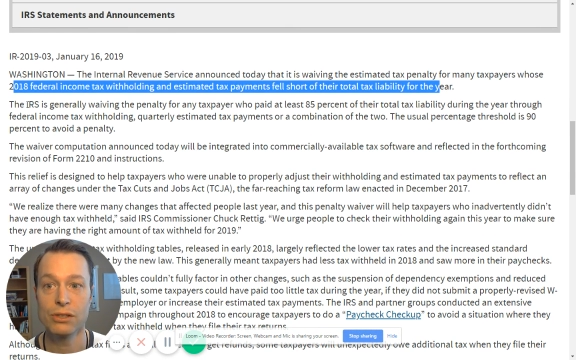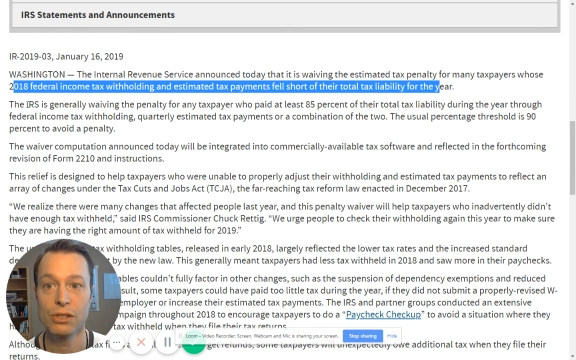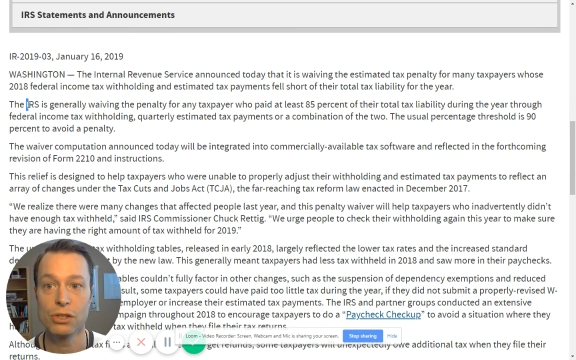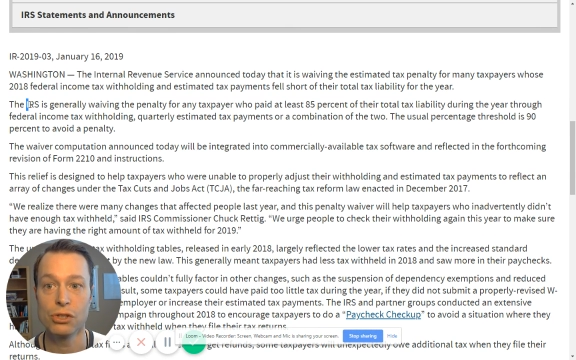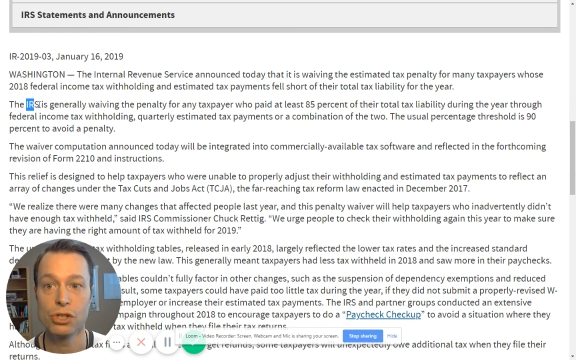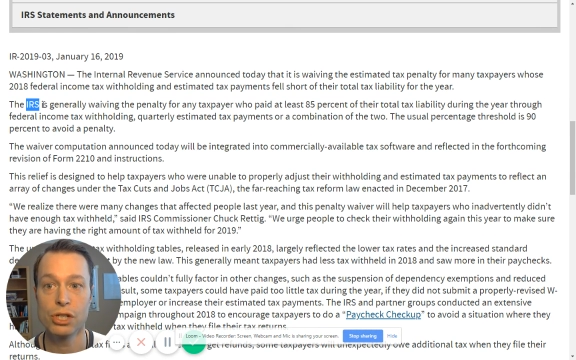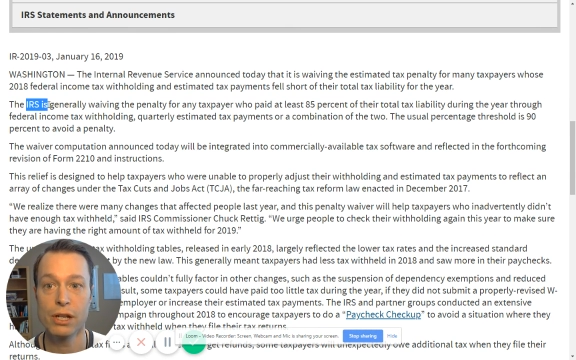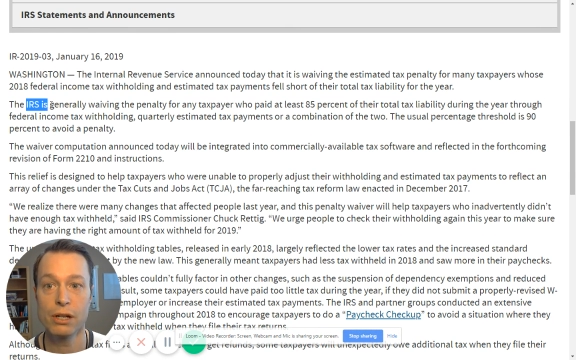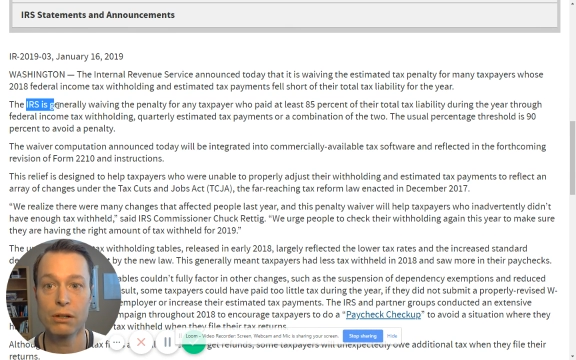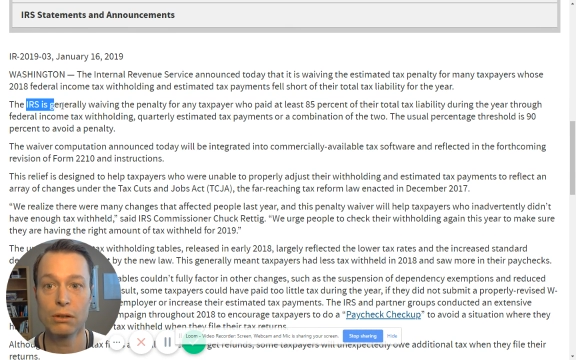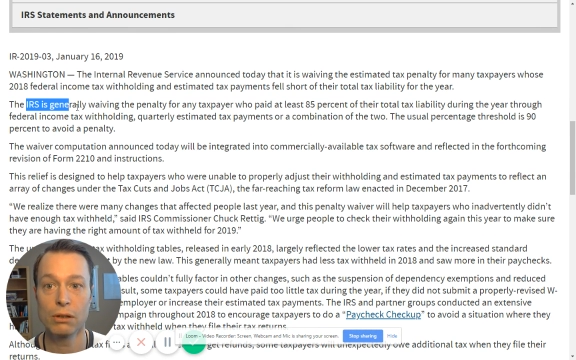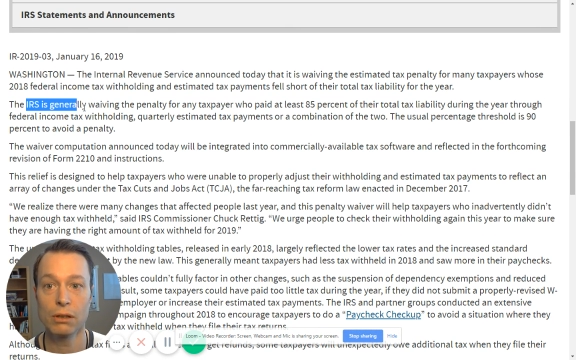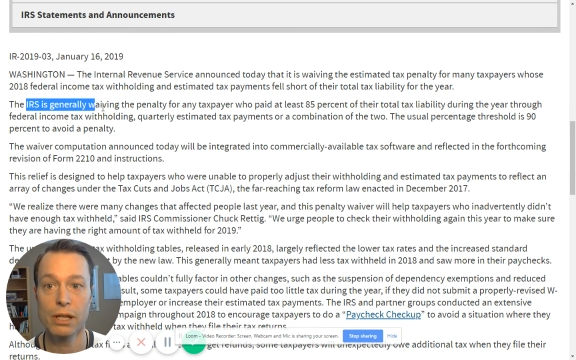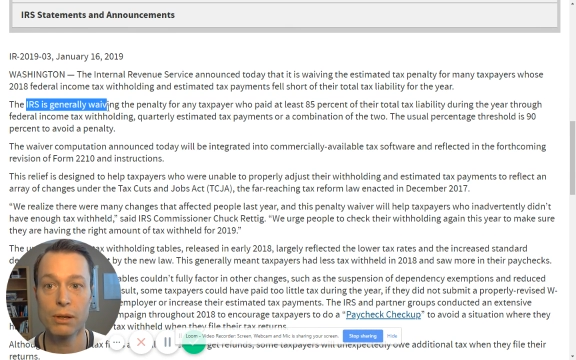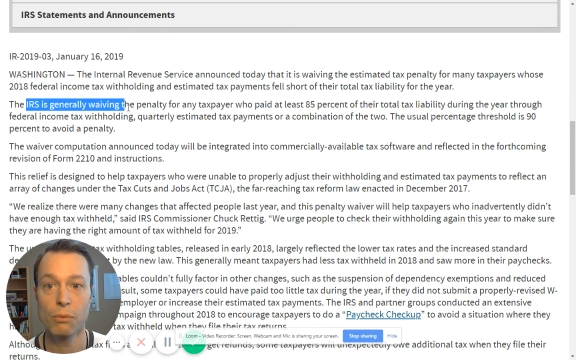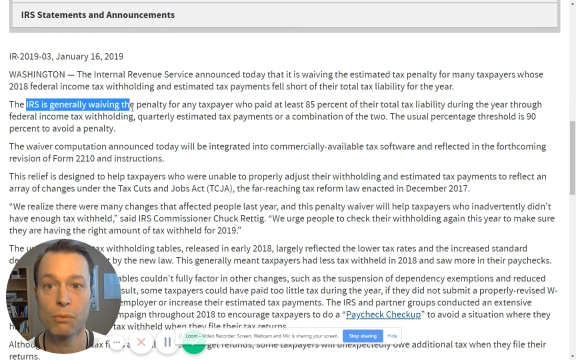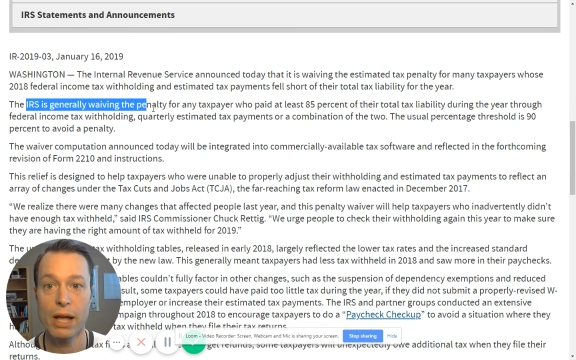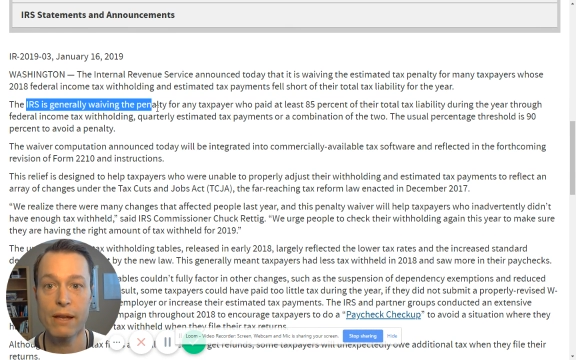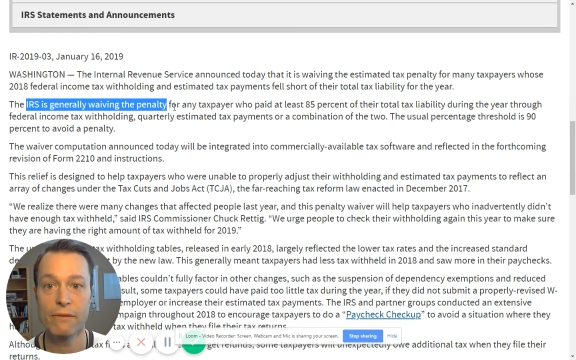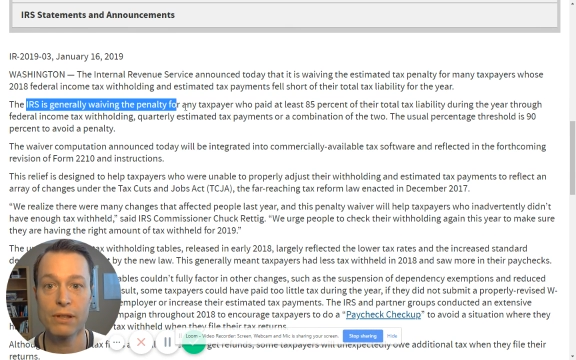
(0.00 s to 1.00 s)
is generally
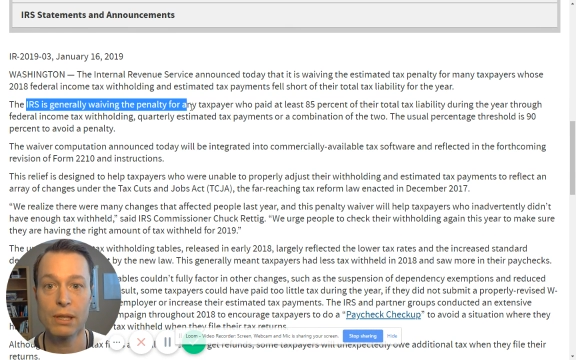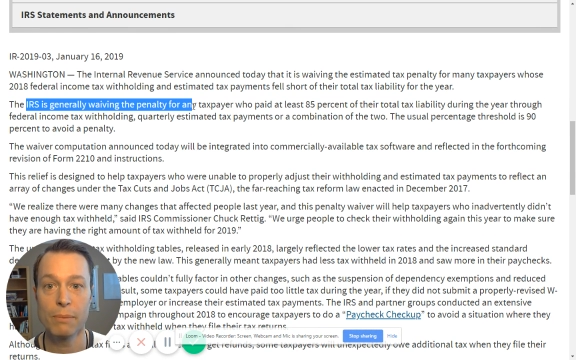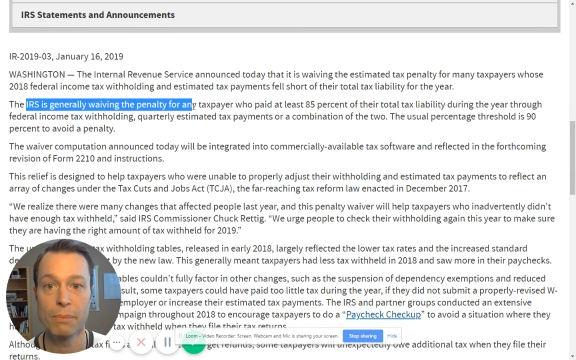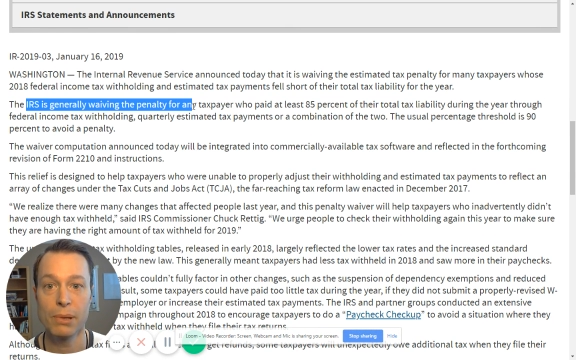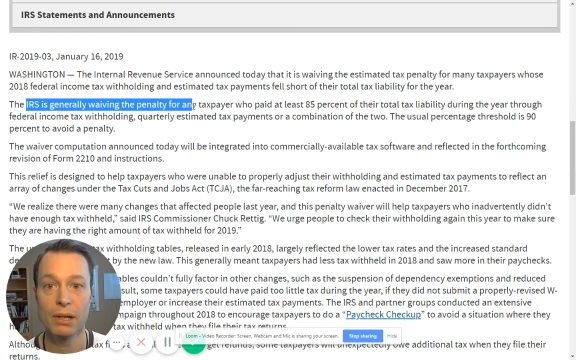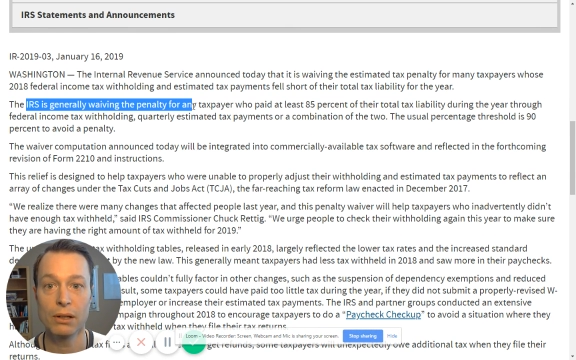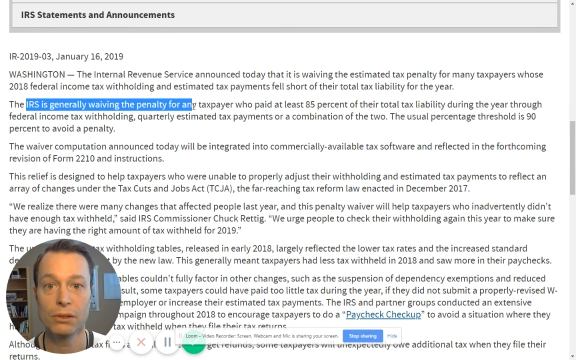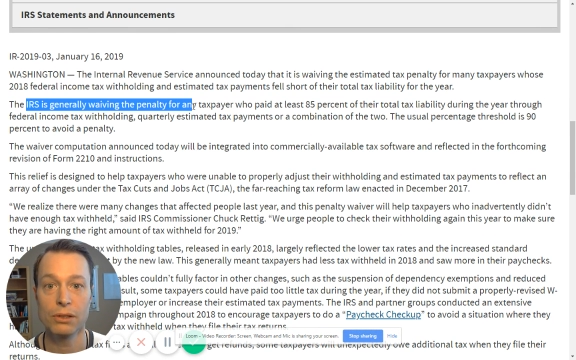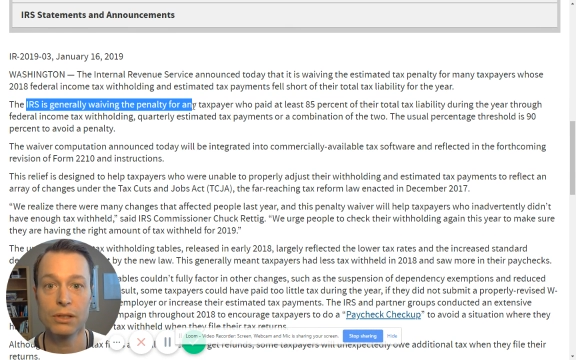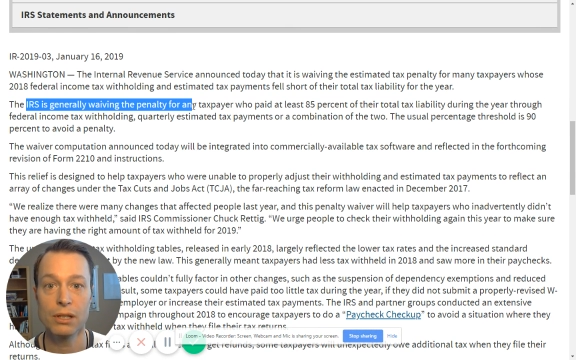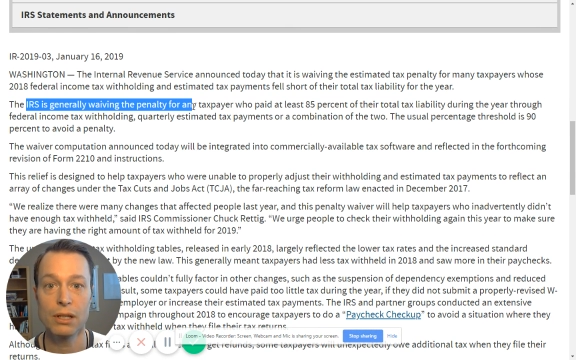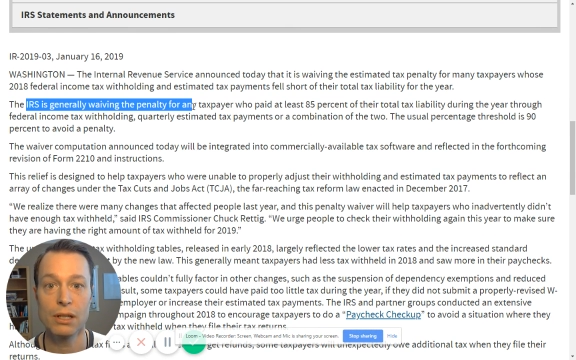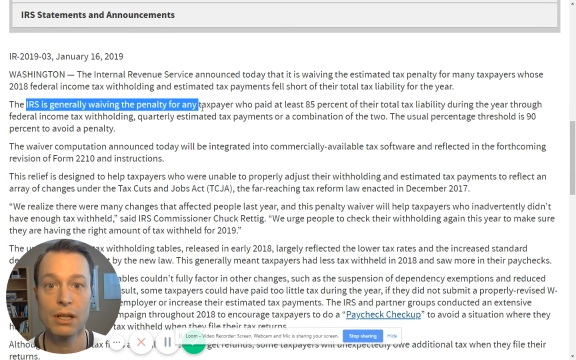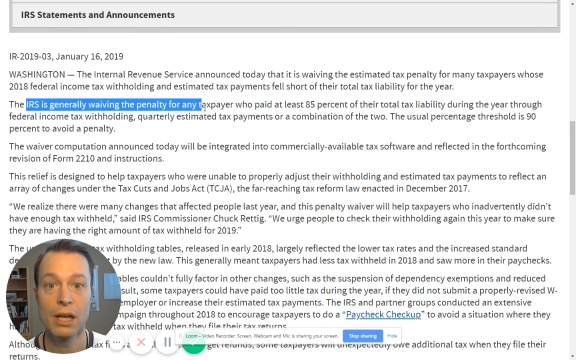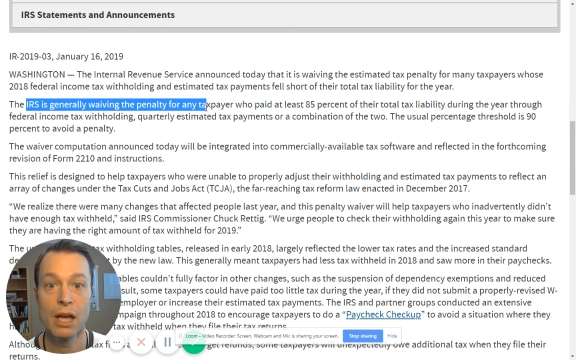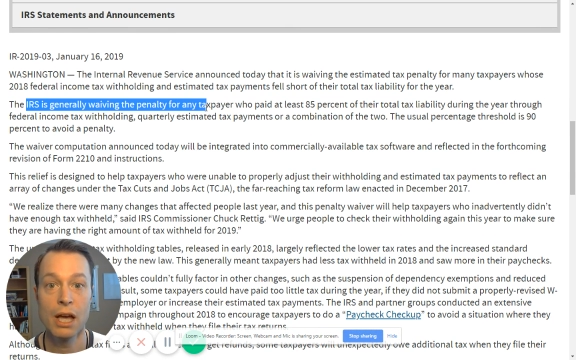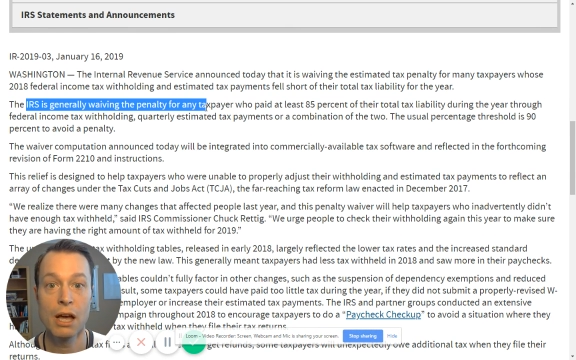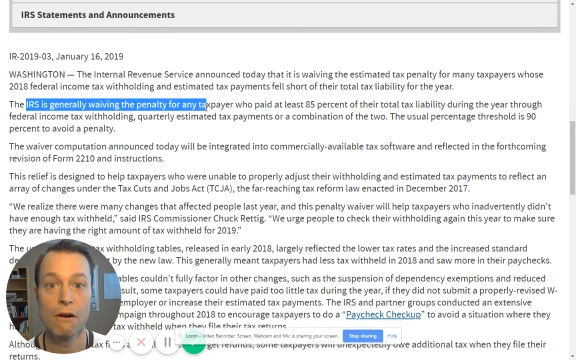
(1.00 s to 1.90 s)
waiving the penalty